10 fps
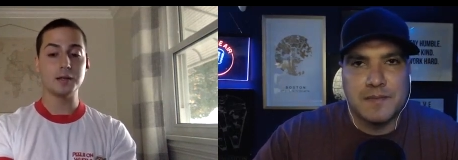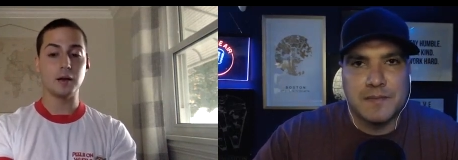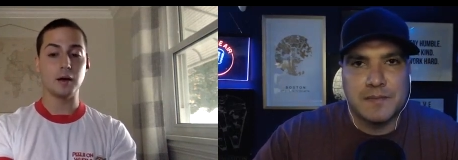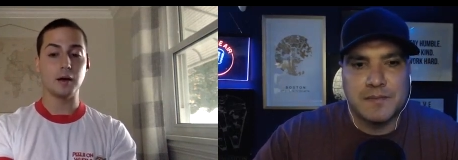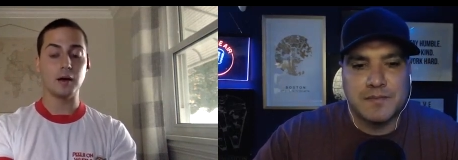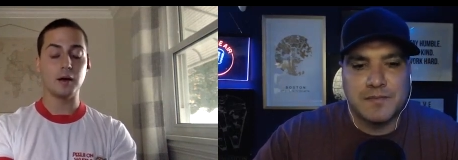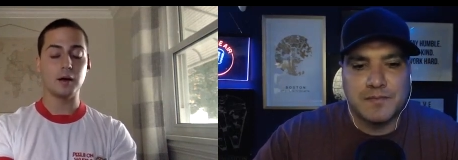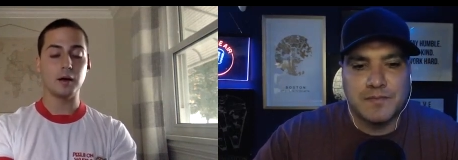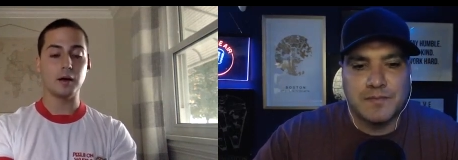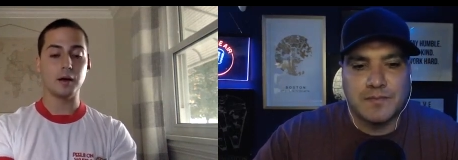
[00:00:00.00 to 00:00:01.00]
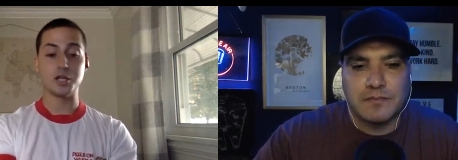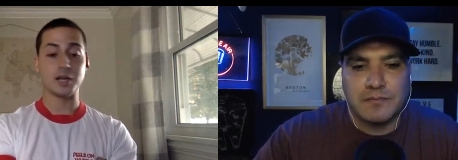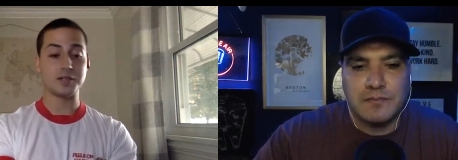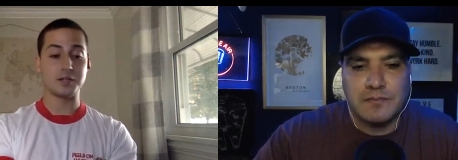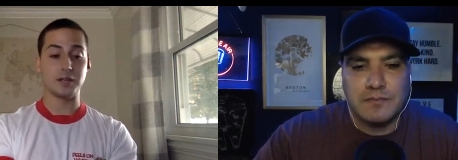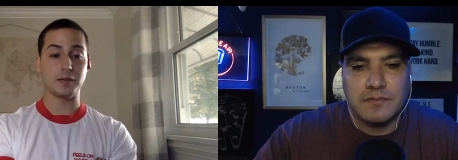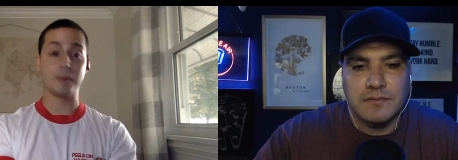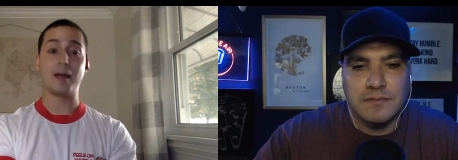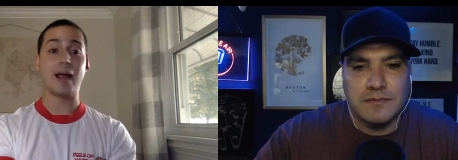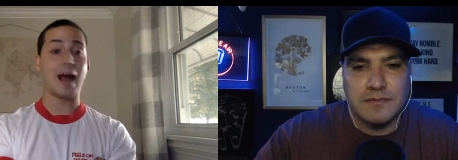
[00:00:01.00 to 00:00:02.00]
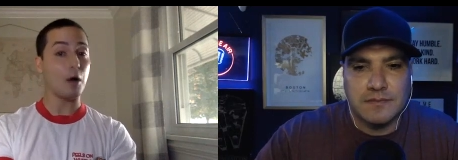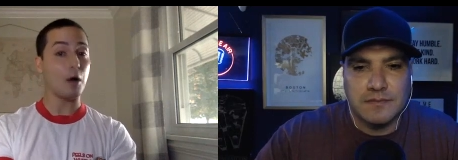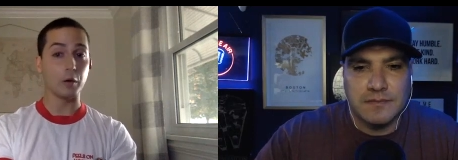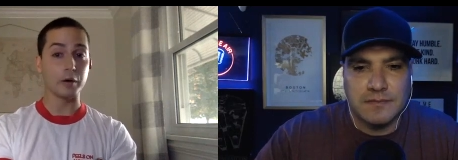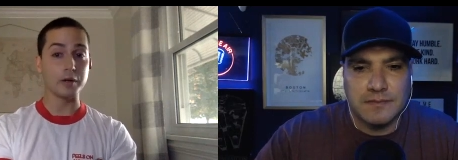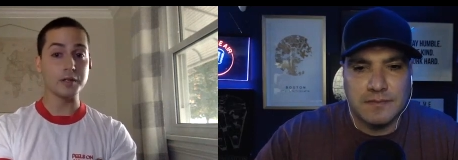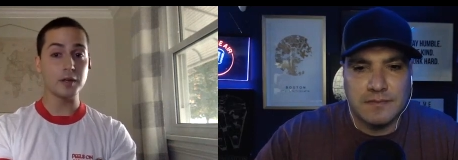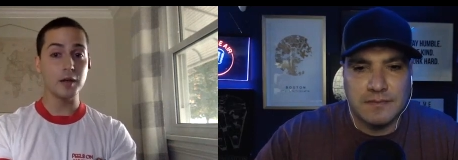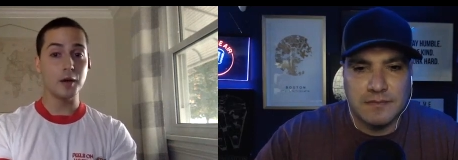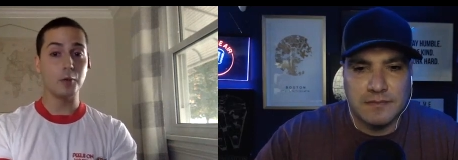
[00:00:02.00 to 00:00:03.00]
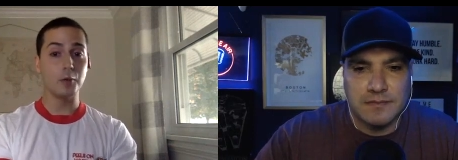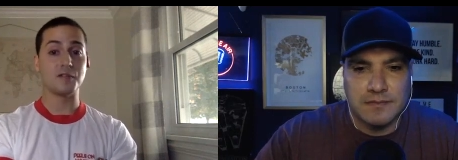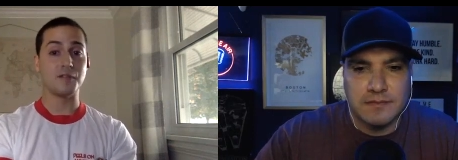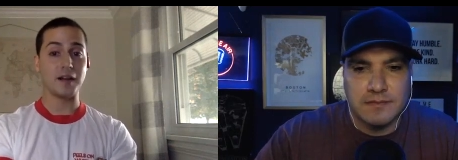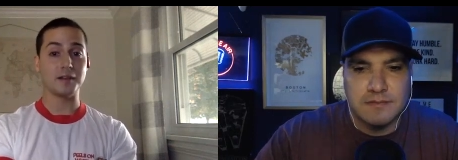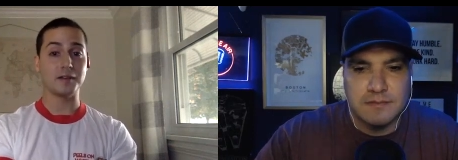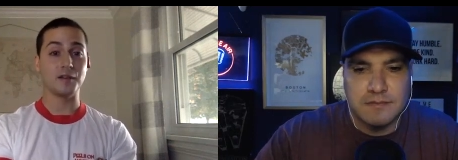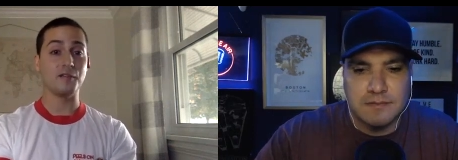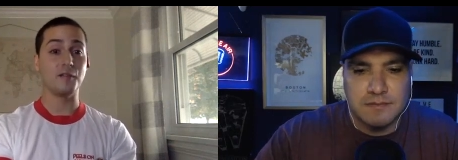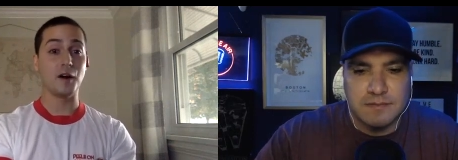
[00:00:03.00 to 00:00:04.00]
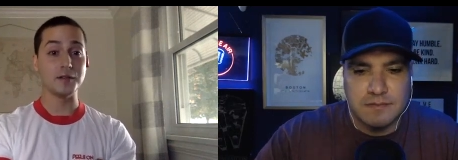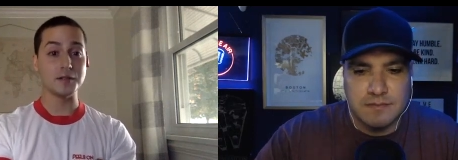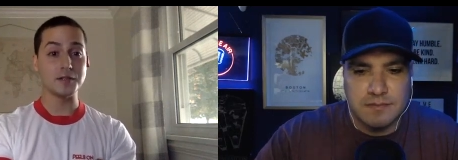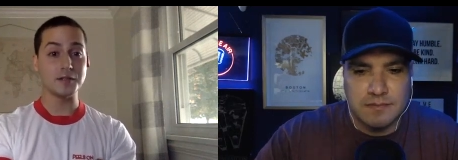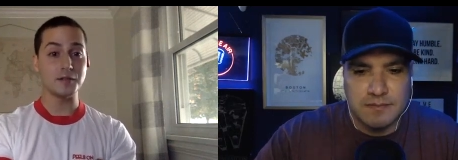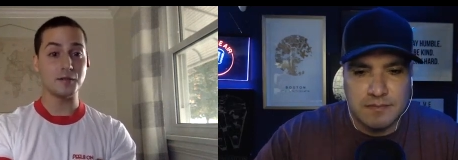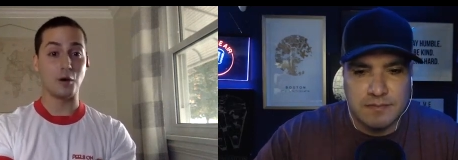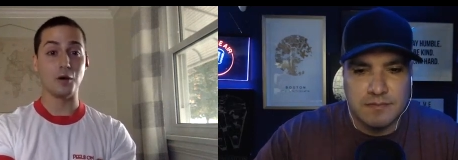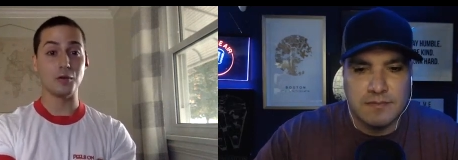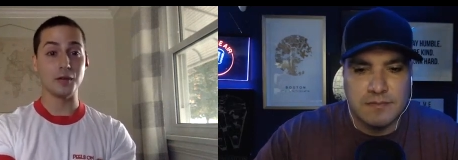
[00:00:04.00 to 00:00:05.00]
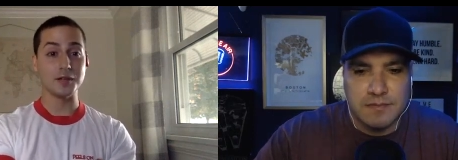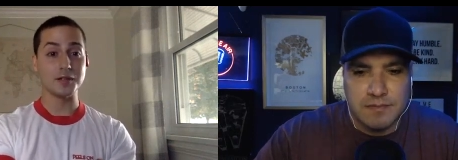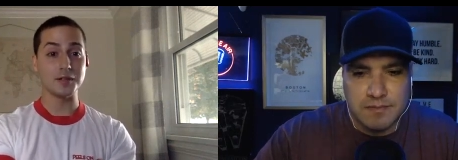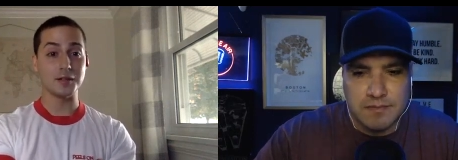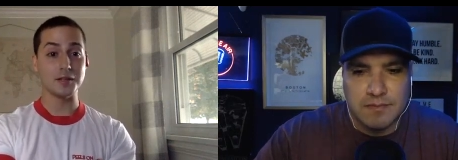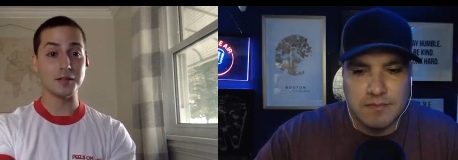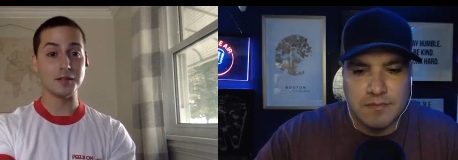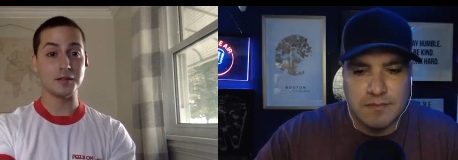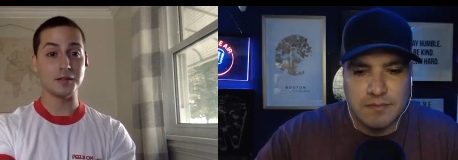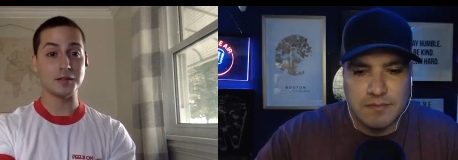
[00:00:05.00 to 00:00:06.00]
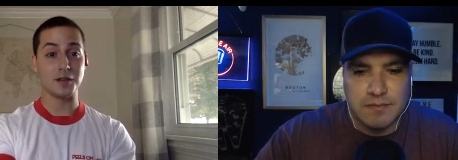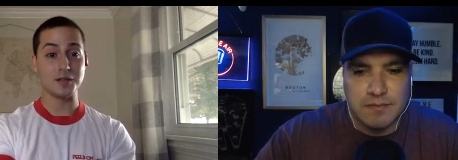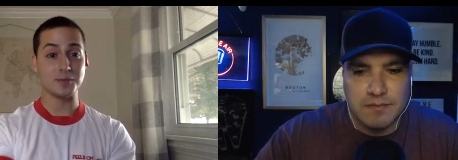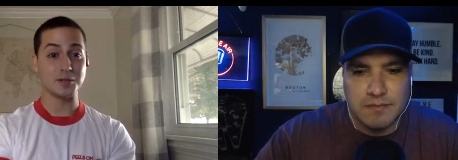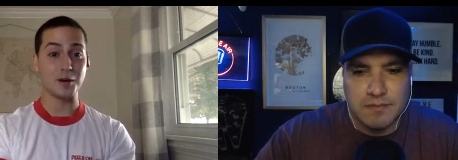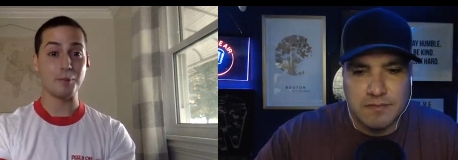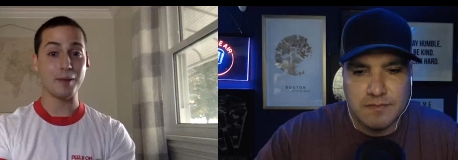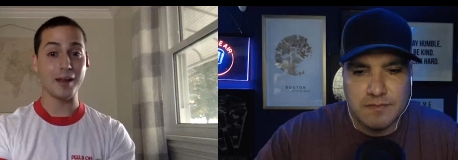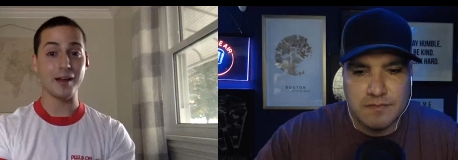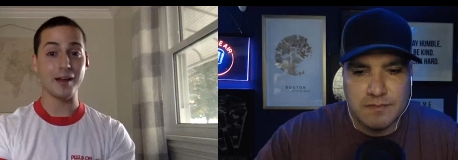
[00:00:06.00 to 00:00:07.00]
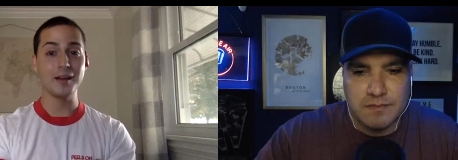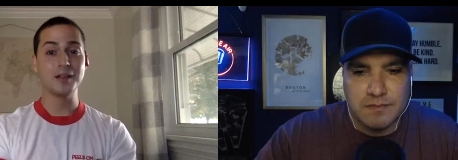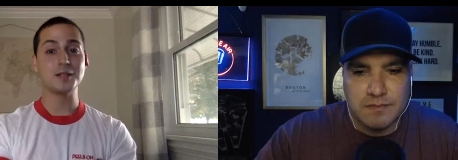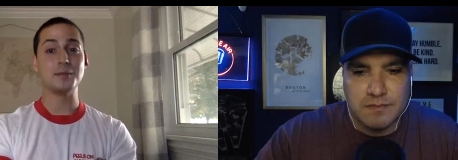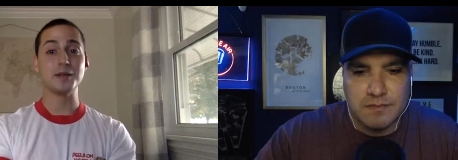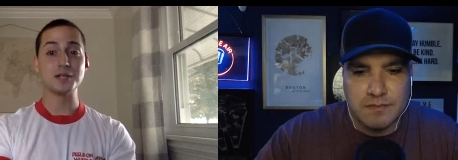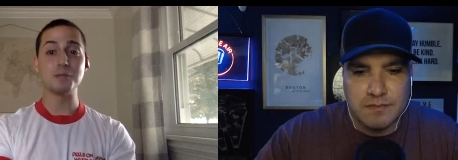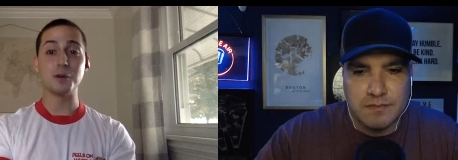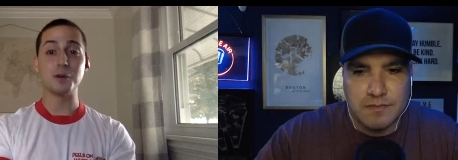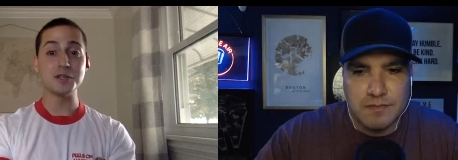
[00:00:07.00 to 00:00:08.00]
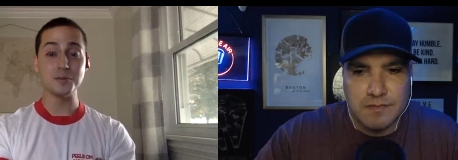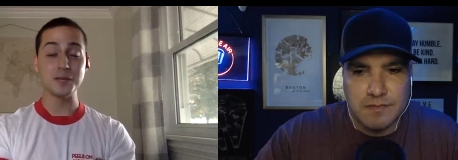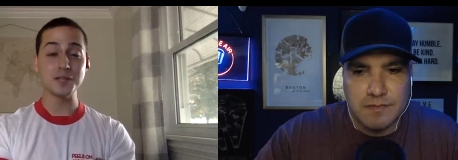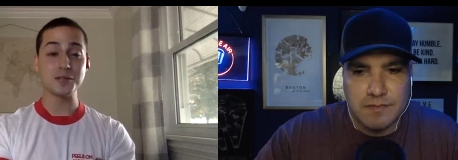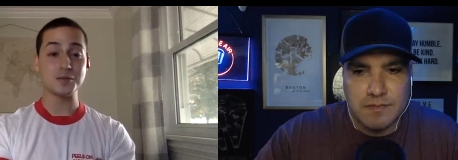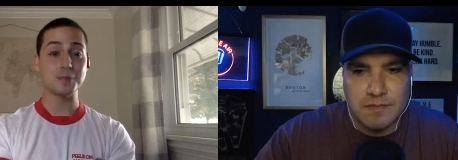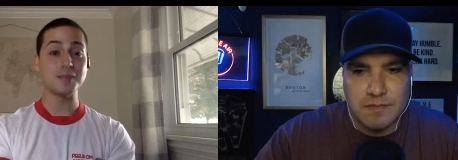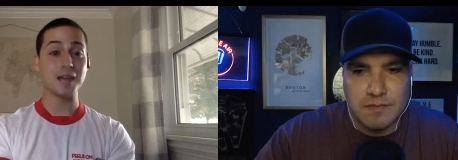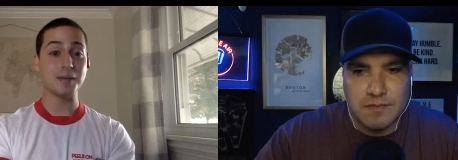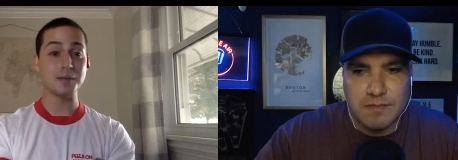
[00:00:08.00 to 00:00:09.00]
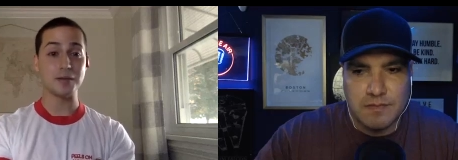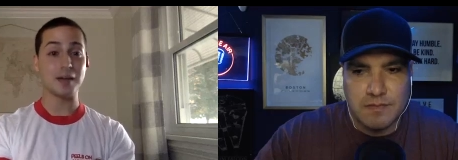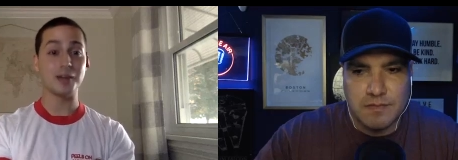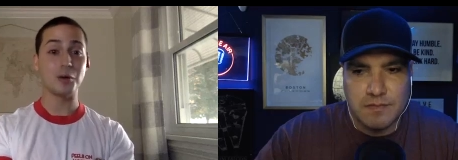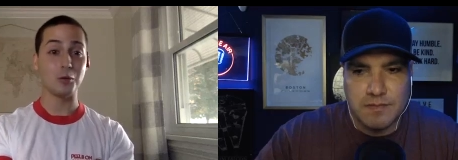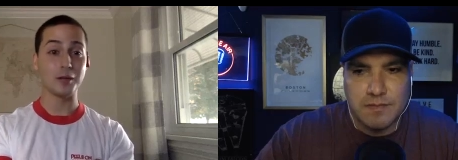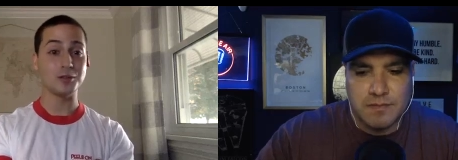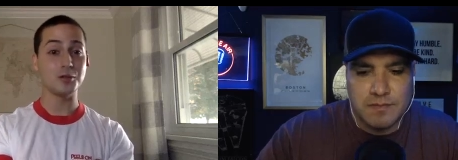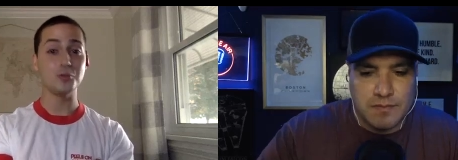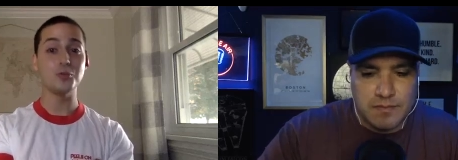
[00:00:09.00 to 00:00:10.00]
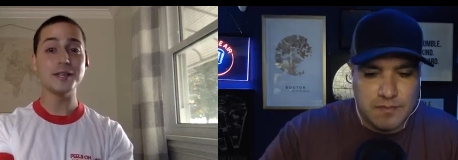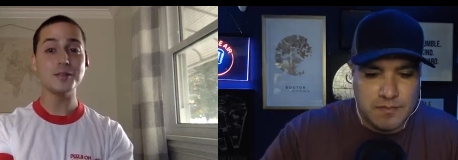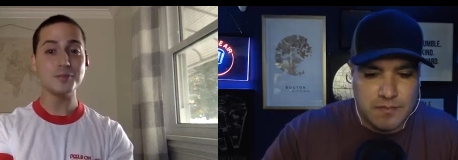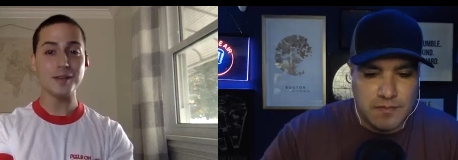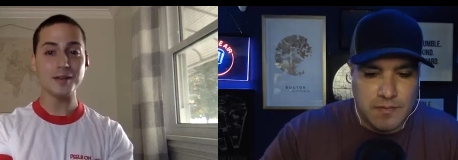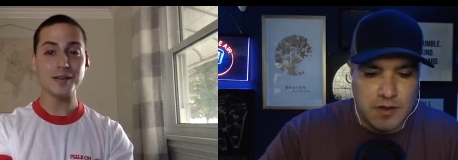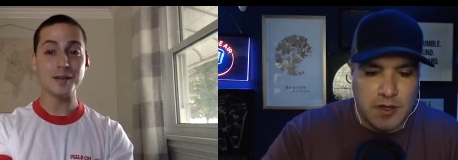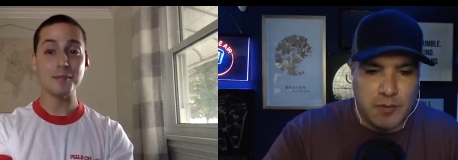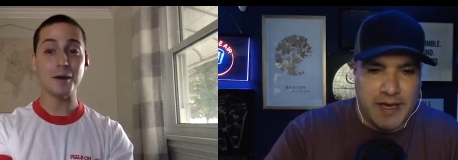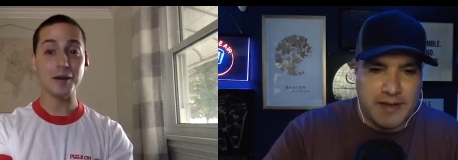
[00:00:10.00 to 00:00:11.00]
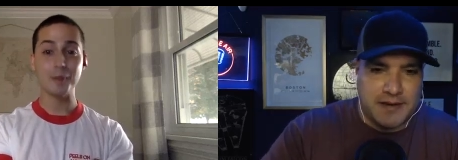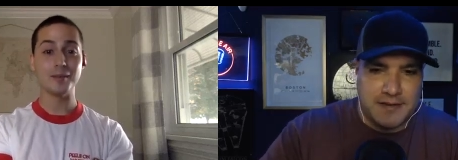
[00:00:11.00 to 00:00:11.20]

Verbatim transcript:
Speaker 1: uh adjusting like my hours was affecting the funds for all these these these customers that are paying to be dispersed to me. So sometimes was, I'd go like two weeks without getting. Oh money. man.